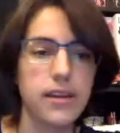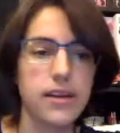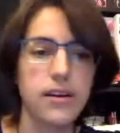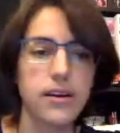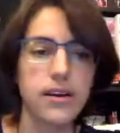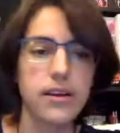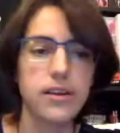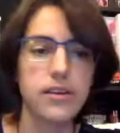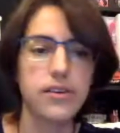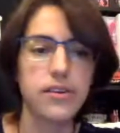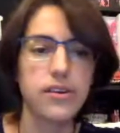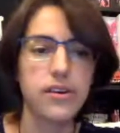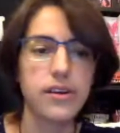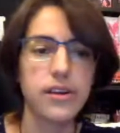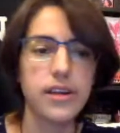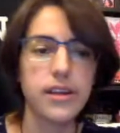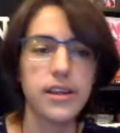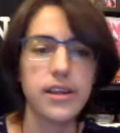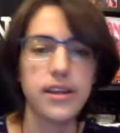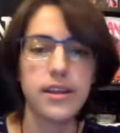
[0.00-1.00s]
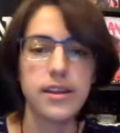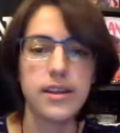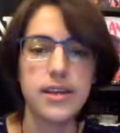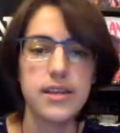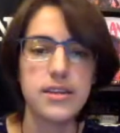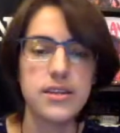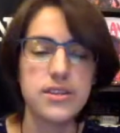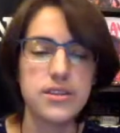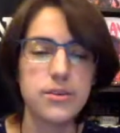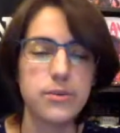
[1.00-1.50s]
on turning it
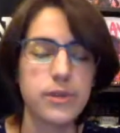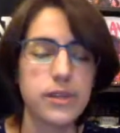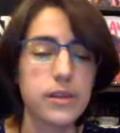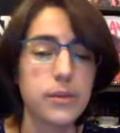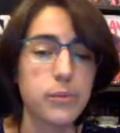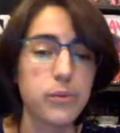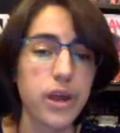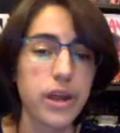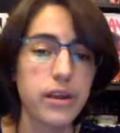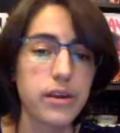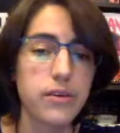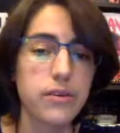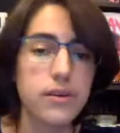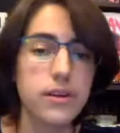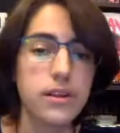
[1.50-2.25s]
into a libretto